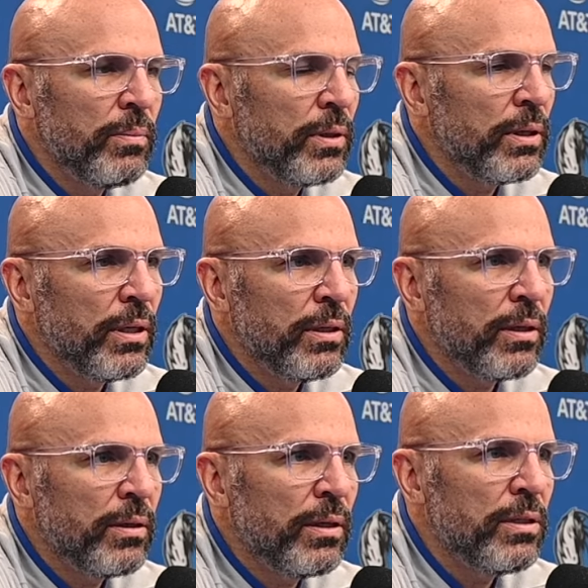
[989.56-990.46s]
again, I
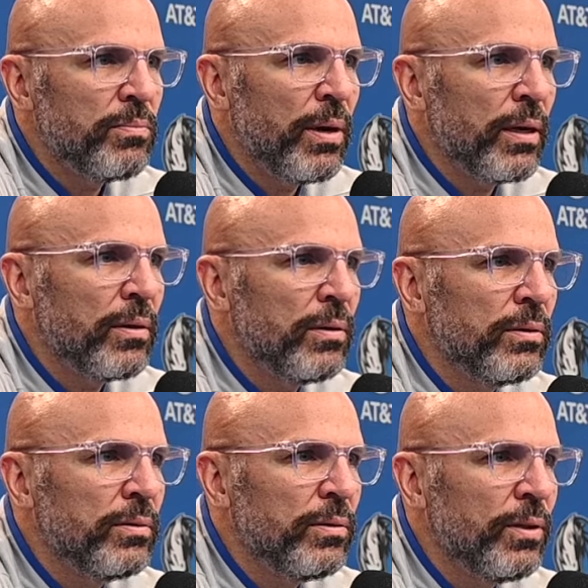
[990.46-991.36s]
think he's back
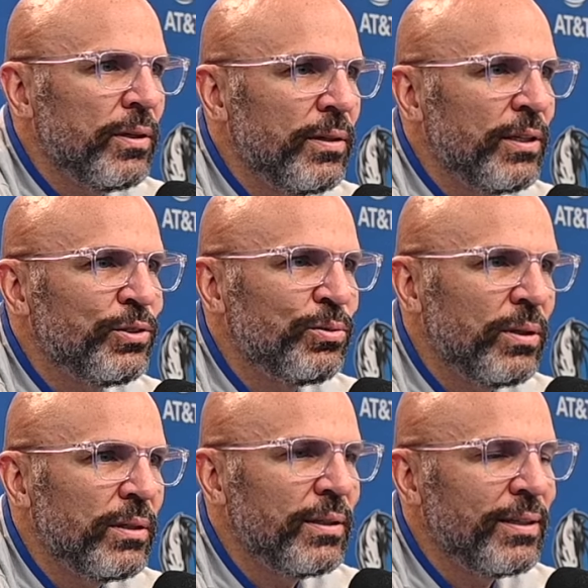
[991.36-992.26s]
on that
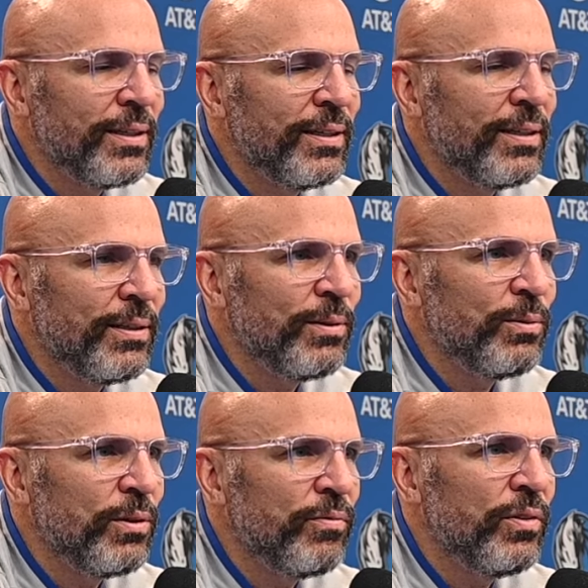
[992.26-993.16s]
streak
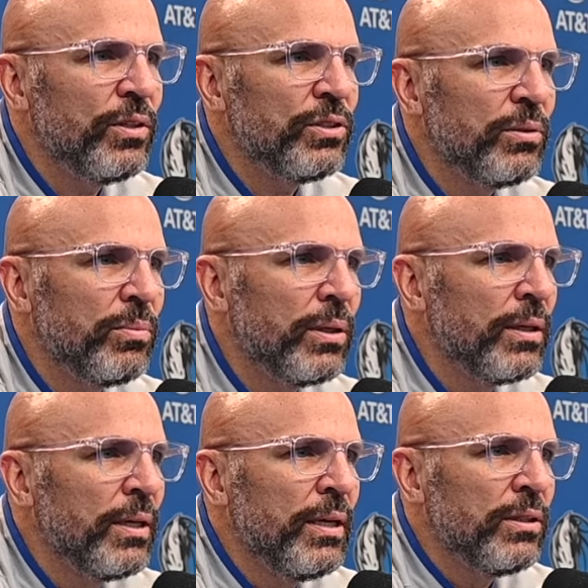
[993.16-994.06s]
in finishing, but
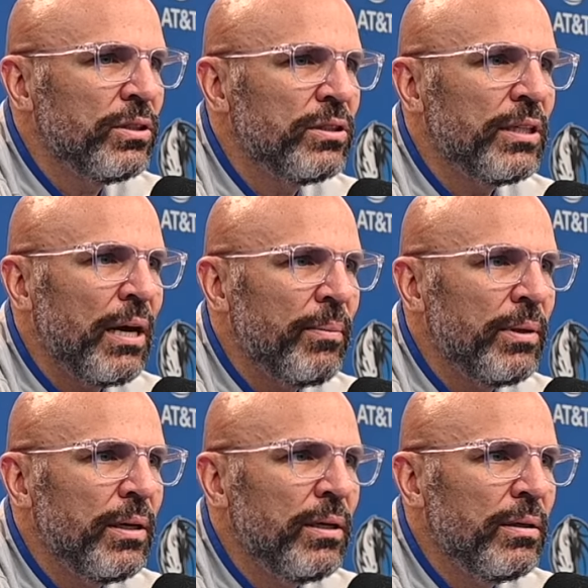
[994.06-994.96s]
just
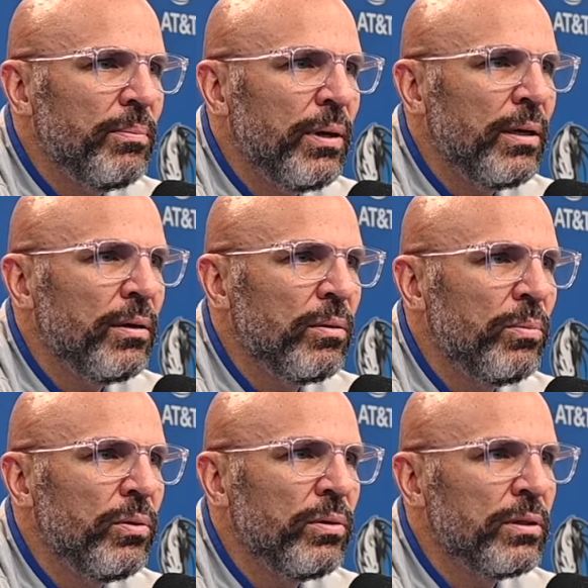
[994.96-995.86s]
dominating the paint on
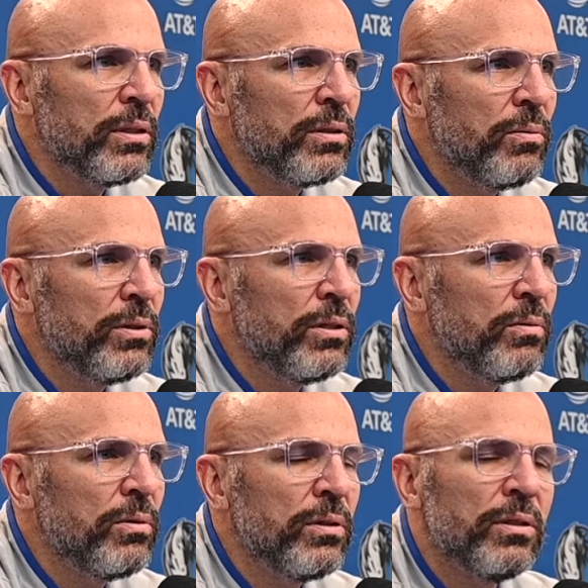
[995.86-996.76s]
both ends. I thought we did a
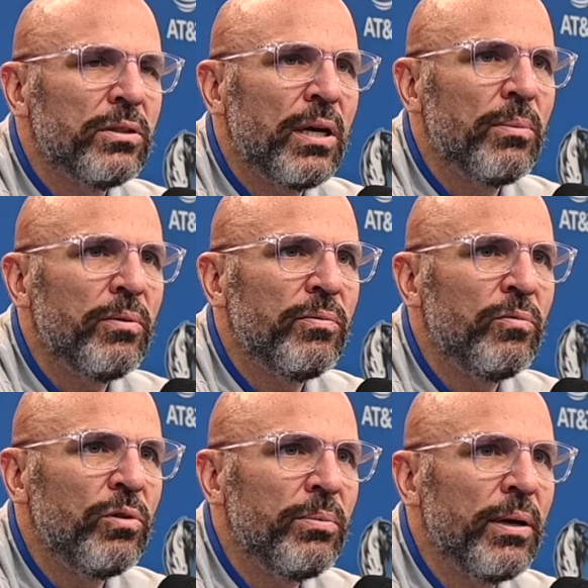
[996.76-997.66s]
really good job of
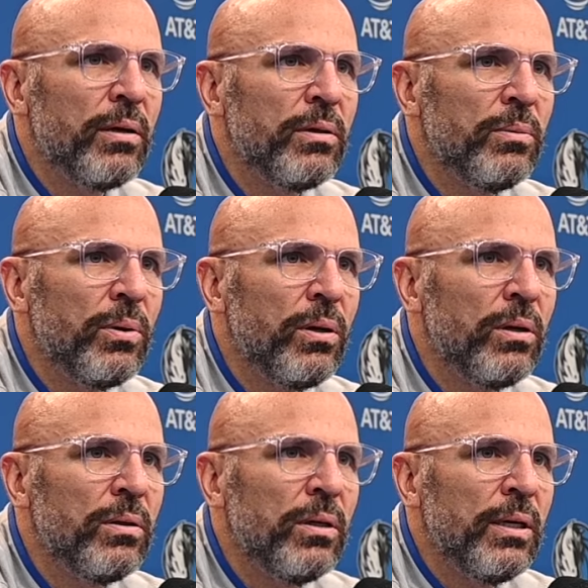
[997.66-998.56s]
rebounding the
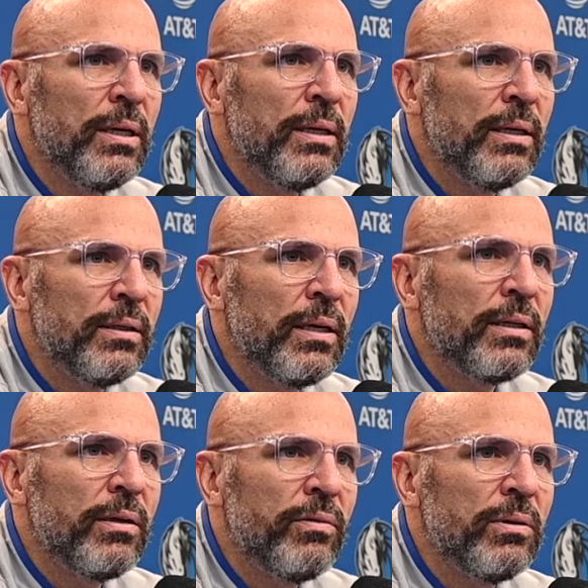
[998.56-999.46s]
ball, not
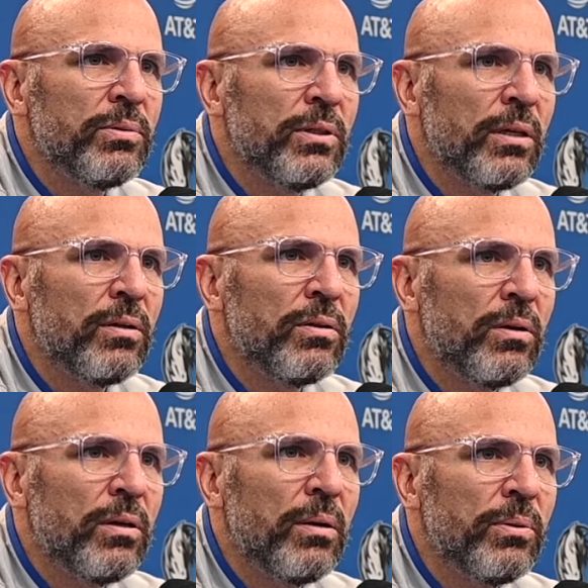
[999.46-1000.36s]
giving them second or
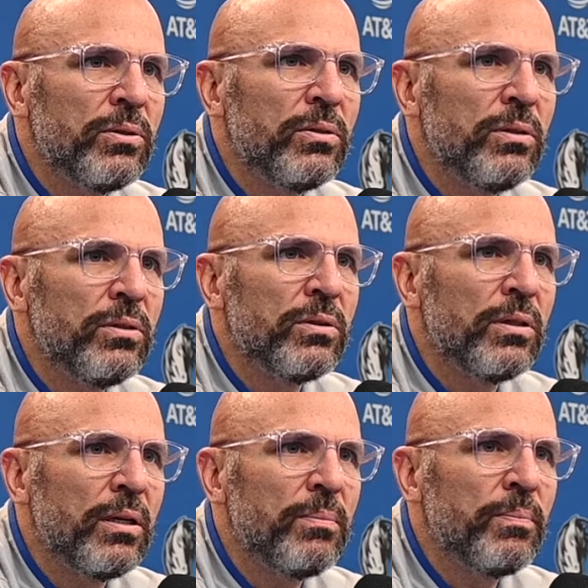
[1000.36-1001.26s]
third opportunities
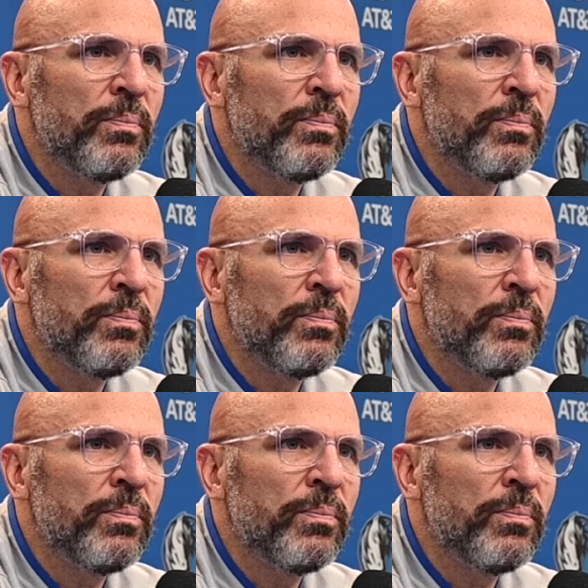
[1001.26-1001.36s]
tonight.